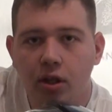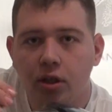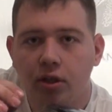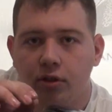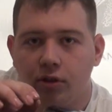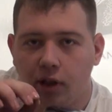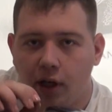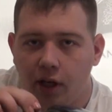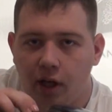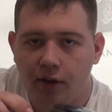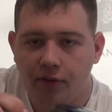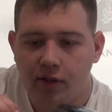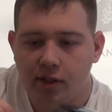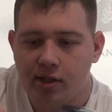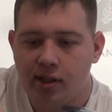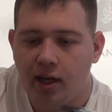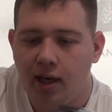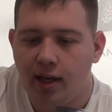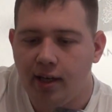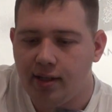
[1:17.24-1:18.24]
right off the
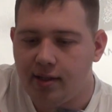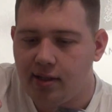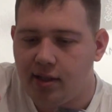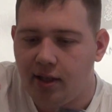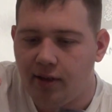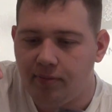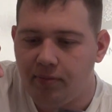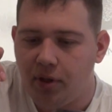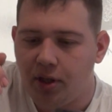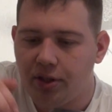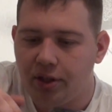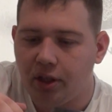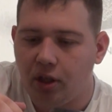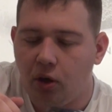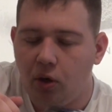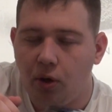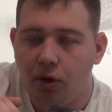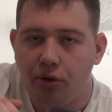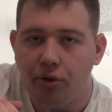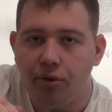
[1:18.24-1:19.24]
side instead of melting a
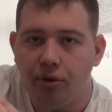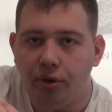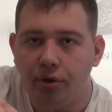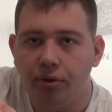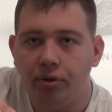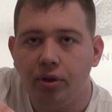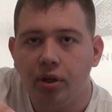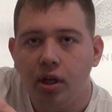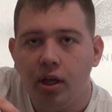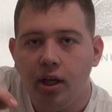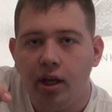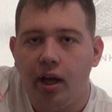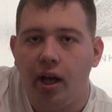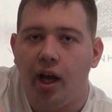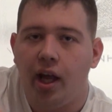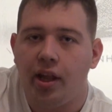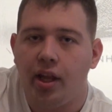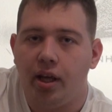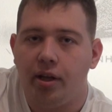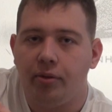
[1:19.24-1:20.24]
hole through
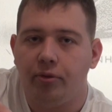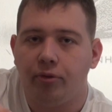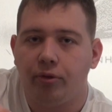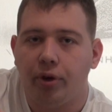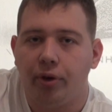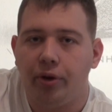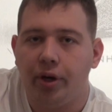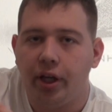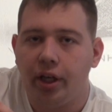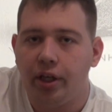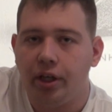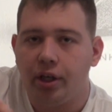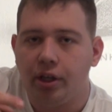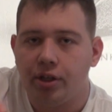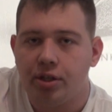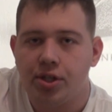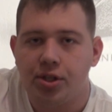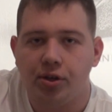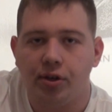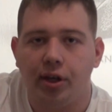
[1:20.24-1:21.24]
and then ruining your
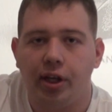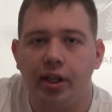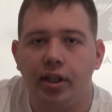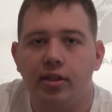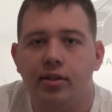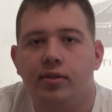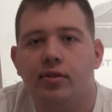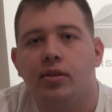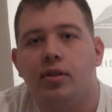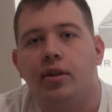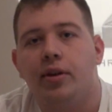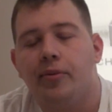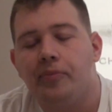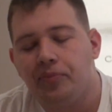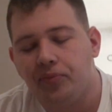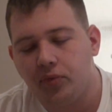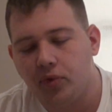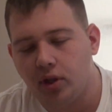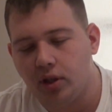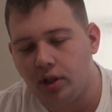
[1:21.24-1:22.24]
screen
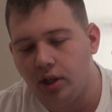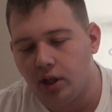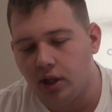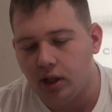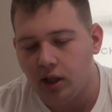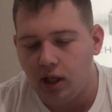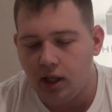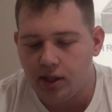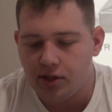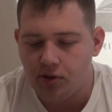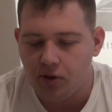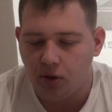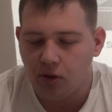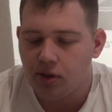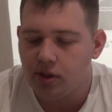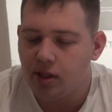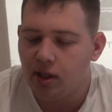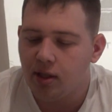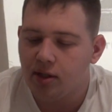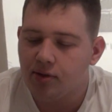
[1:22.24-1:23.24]
and your solar
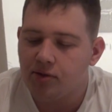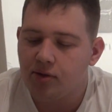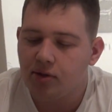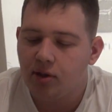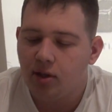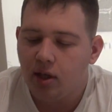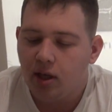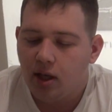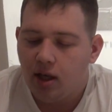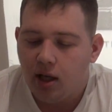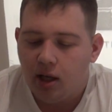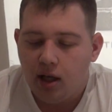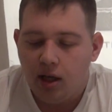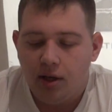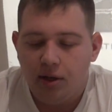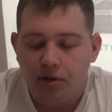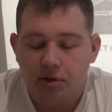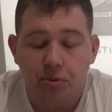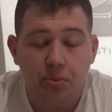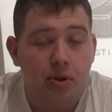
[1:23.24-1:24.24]
cells,
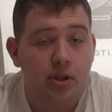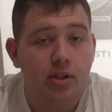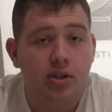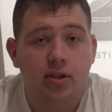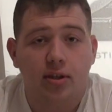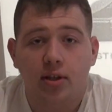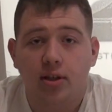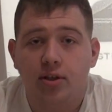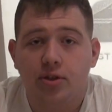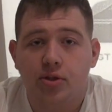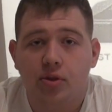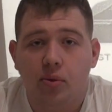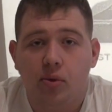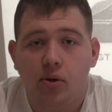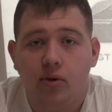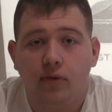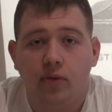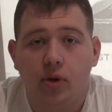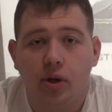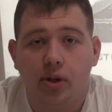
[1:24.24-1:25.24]
which means it also
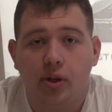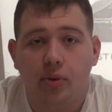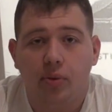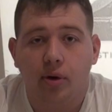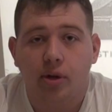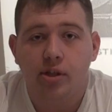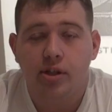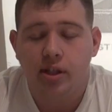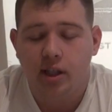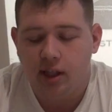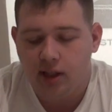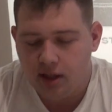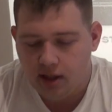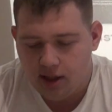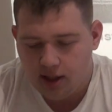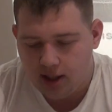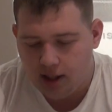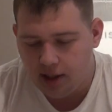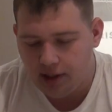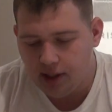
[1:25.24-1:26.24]
won't void the warranty.
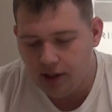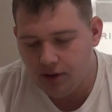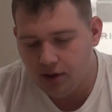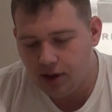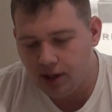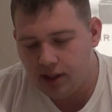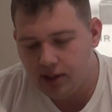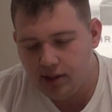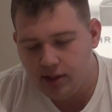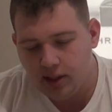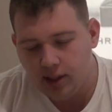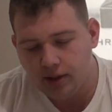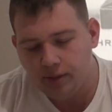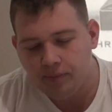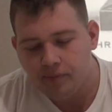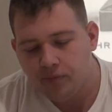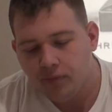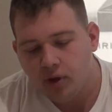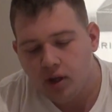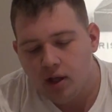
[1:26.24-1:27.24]
And the other nice thing,
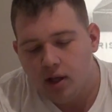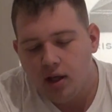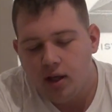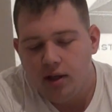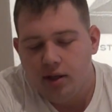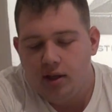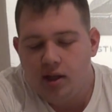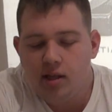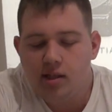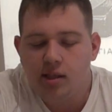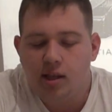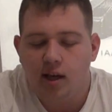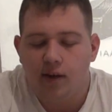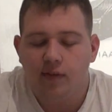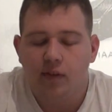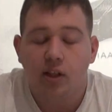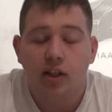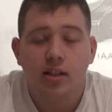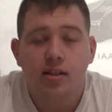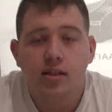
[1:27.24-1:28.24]
these
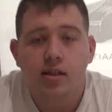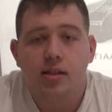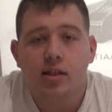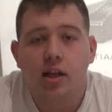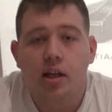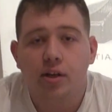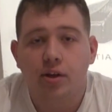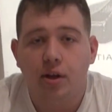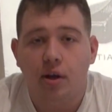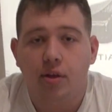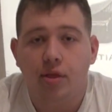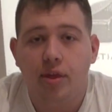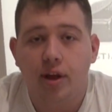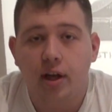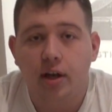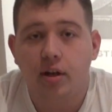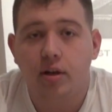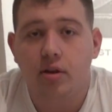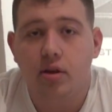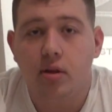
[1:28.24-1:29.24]
cover lenses here, they're
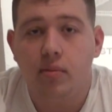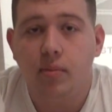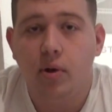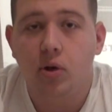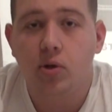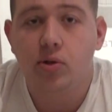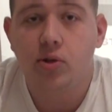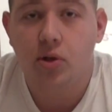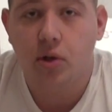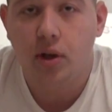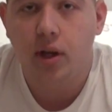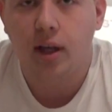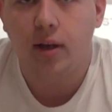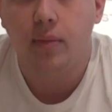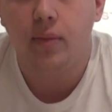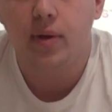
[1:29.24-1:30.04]
thicker than most, so they can